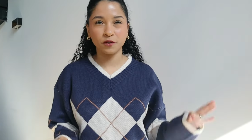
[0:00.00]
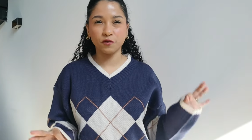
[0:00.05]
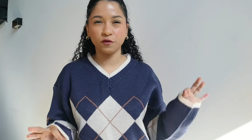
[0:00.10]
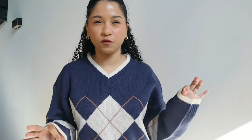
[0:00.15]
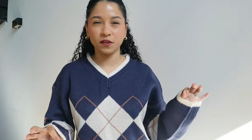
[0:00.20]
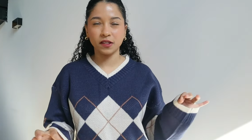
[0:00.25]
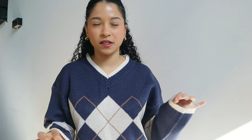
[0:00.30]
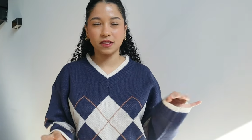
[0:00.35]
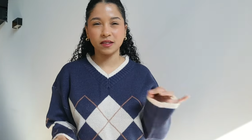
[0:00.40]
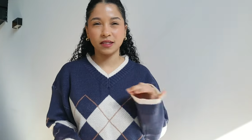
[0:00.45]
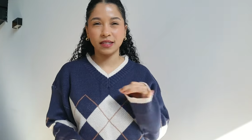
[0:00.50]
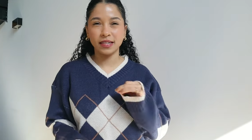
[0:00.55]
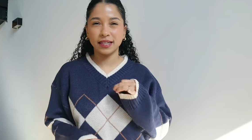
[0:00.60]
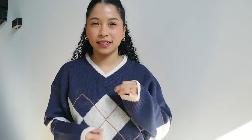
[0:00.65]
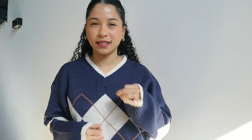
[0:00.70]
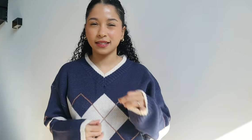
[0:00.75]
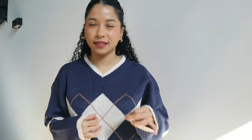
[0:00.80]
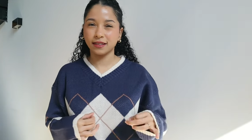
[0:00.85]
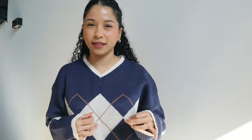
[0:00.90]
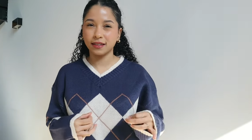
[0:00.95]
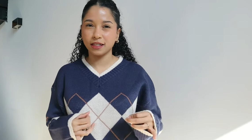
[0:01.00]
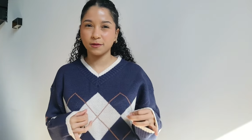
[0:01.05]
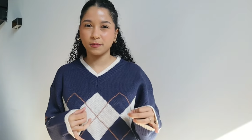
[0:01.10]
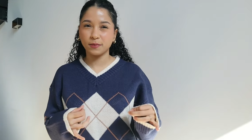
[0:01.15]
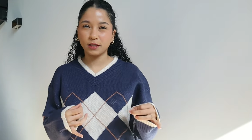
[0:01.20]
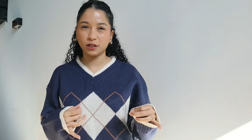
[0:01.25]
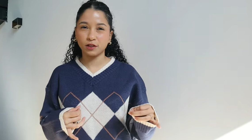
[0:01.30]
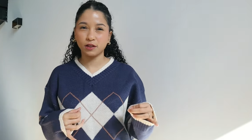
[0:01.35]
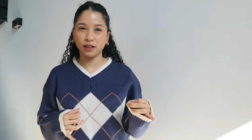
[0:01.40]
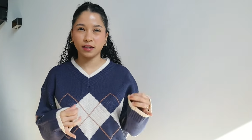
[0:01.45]
that fits nicely,
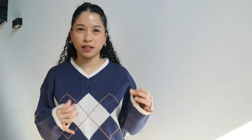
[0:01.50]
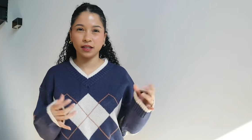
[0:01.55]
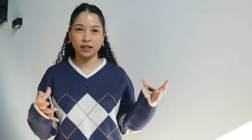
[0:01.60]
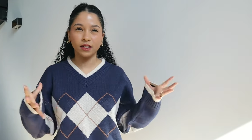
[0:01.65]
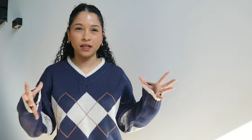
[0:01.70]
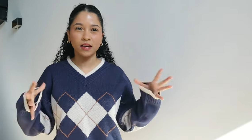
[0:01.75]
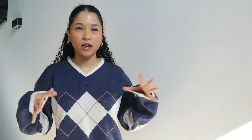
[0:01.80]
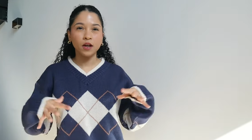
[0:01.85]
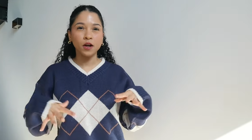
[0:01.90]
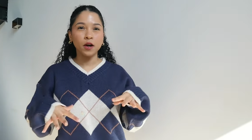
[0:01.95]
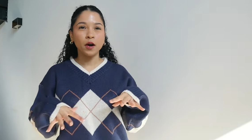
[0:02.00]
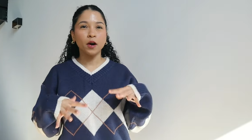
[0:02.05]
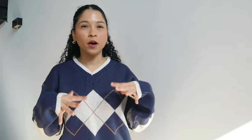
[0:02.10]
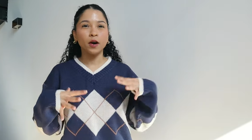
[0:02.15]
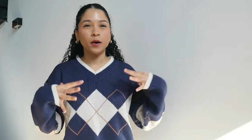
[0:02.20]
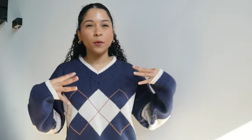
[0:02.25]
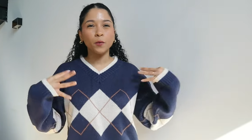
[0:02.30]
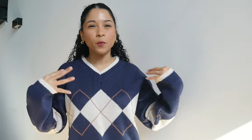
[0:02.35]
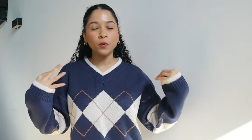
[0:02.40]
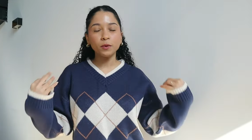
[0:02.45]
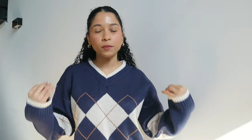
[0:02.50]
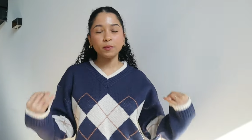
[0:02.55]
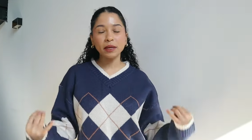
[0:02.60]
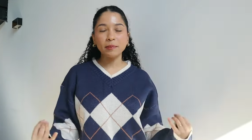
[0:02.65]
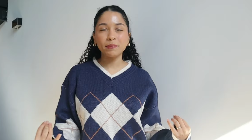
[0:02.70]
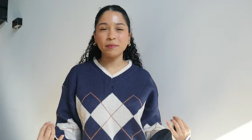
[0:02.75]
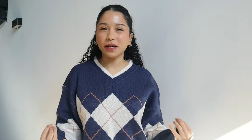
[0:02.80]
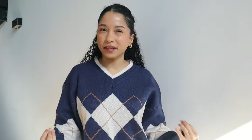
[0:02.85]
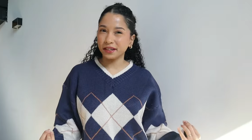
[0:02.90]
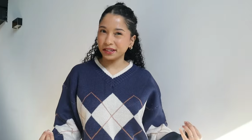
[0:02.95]
especially with my
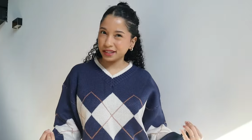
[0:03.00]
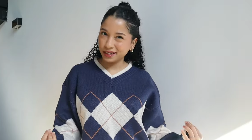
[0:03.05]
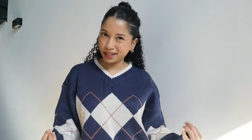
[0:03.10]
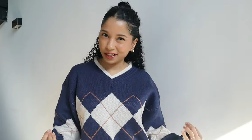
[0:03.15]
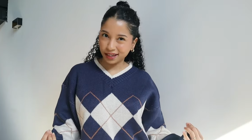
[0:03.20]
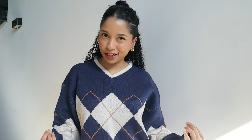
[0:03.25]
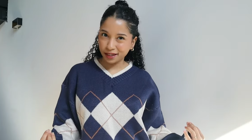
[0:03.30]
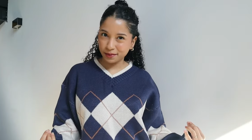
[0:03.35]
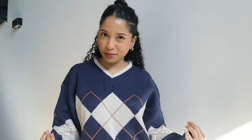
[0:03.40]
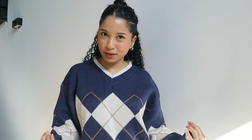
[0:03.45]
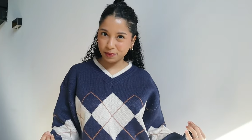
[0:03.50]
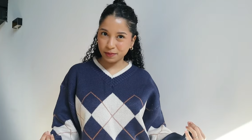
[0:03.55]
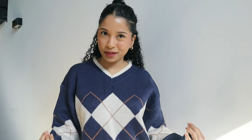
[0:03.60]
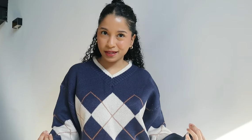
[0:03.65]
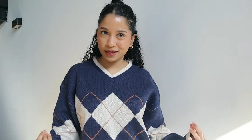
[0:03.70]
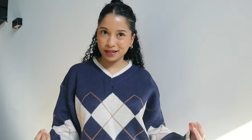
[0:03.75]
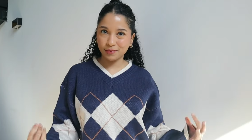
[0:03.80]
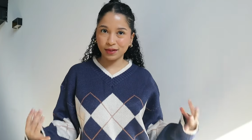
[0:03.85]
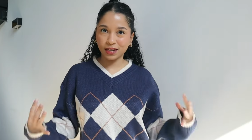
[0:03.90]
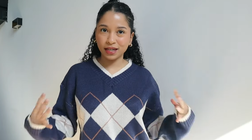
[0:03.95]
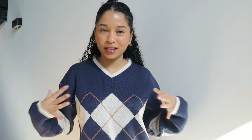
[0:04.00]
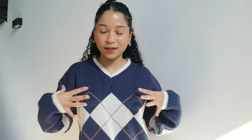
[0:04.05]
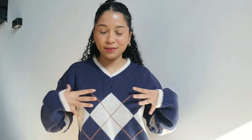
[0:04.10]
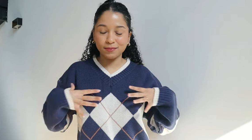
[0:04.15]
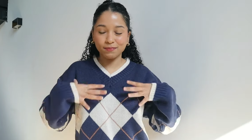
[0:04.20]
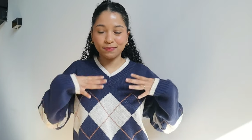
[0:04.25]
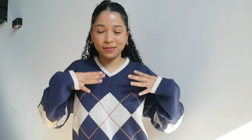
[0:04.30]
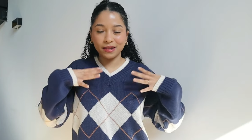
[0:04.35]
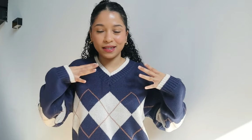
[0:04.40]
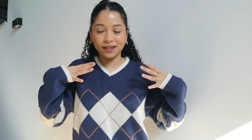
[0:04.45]
body type, because I'm kind of
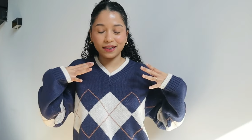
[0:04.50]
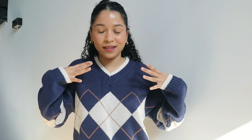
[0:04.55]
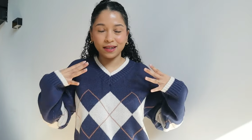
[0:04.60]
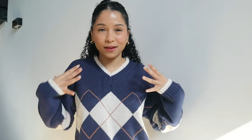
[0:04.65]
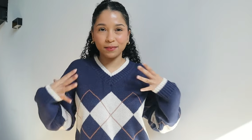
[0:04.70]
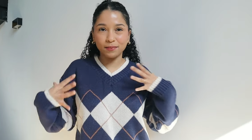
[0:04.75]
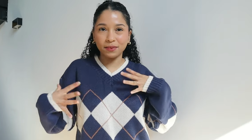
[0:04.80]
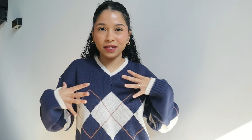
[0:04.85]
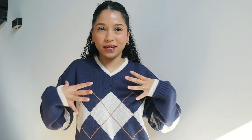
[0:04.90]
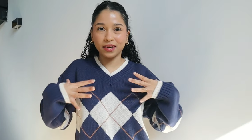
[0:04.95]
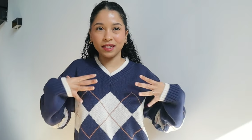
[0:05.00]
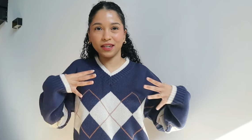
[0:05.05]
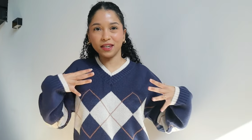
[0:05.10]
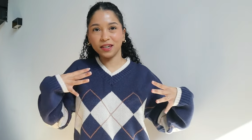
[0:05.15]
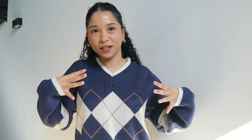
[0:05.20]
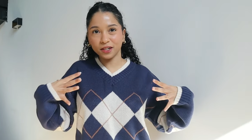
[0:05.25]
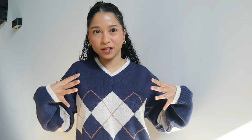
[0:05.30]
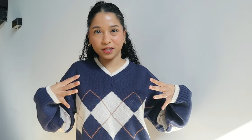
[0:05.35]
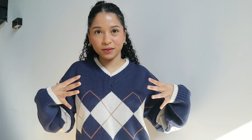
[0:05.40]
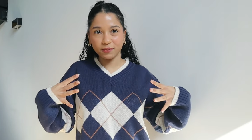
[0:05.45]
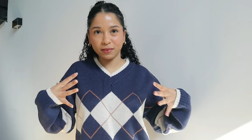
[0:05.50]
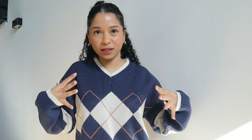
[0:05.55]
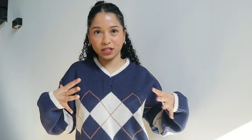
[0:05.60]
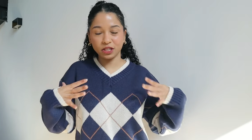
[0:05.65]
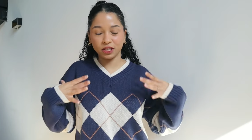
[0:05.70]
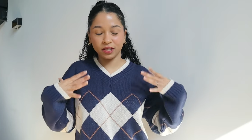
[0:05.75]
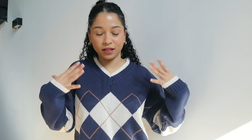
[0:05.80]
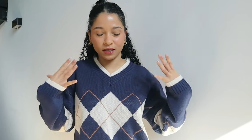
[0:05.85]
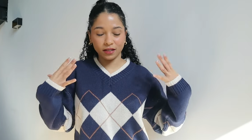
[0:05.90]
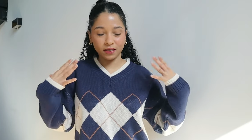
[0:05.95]
big up here. My
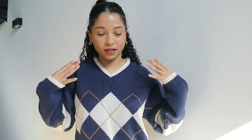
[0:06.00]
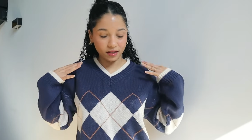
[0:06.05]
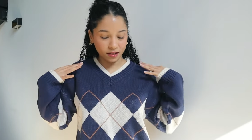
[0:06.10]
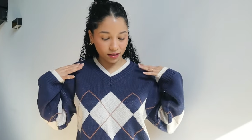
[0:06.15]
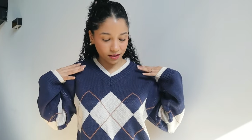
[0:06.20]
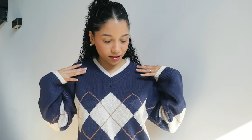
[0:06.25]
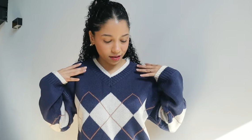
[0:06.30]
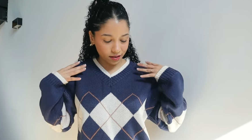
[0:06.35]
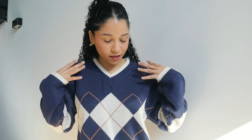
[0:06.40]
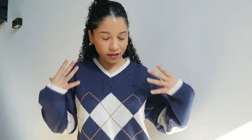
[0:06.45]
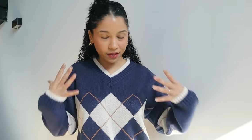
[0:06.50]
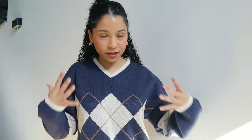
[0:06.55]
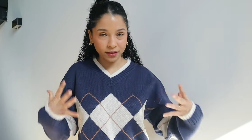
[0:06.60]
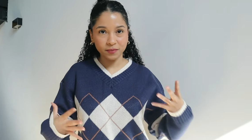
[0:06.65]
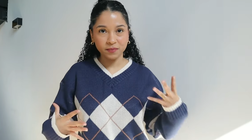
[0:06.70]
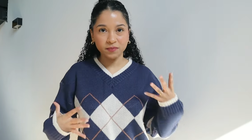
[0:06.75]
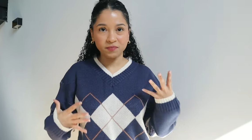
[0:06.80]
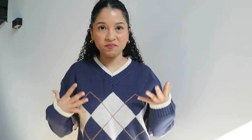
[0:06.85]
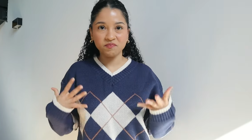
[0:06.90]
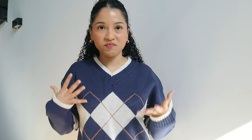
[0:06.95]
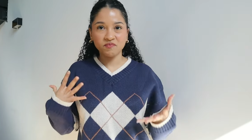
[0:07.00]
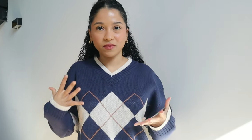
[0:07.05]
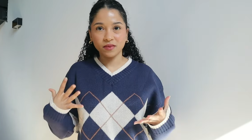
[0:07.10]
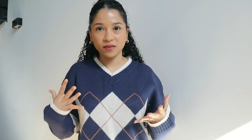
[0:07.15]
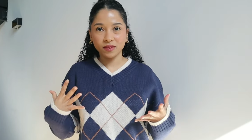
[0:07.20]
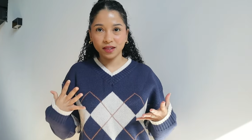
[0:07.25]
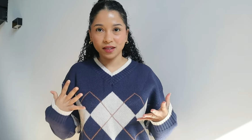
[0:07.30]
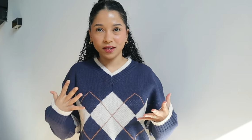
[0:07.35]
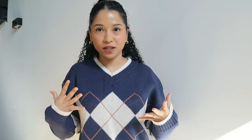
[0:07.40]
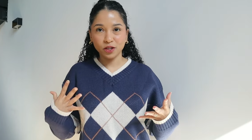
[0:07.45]
chest is,
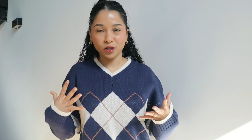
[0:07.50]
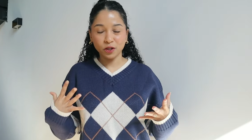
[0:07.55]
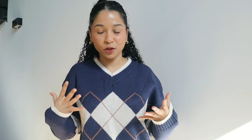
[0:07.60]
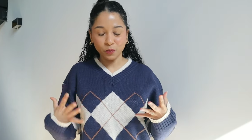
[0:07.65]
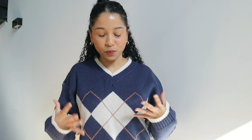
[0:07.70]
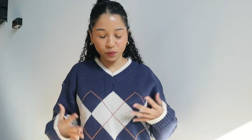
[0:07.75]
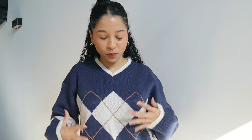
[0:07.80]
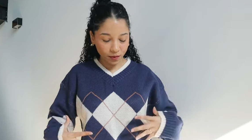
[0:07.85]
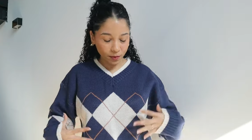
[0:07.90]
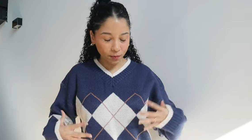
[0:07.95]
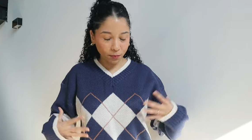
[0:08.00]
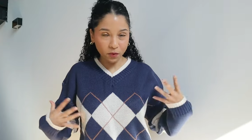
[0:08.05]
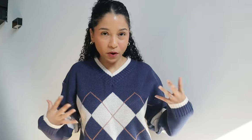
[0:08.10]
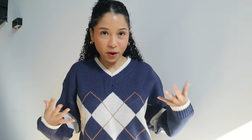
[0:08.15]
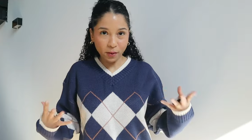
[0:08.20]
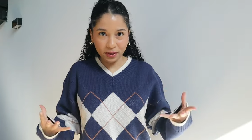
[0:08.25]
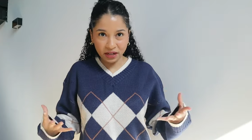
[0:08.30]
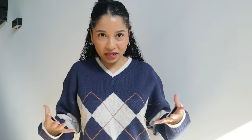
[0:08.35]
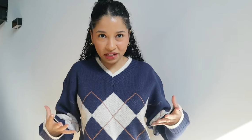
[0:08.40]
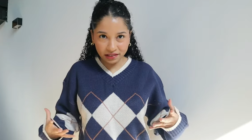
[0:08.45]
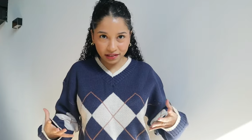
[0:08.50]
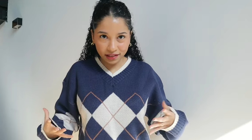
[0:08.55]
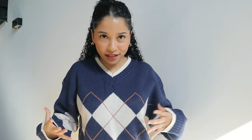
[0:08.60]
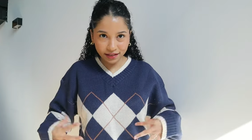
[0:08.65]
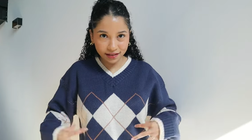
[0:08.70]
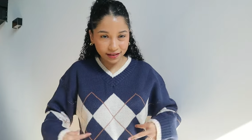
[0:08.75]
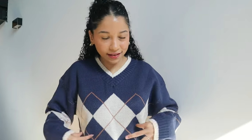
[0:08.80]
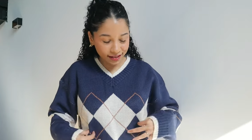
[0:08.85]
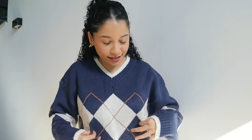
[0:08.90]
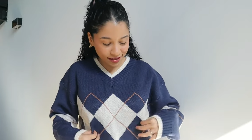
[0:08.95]
you know, prominent.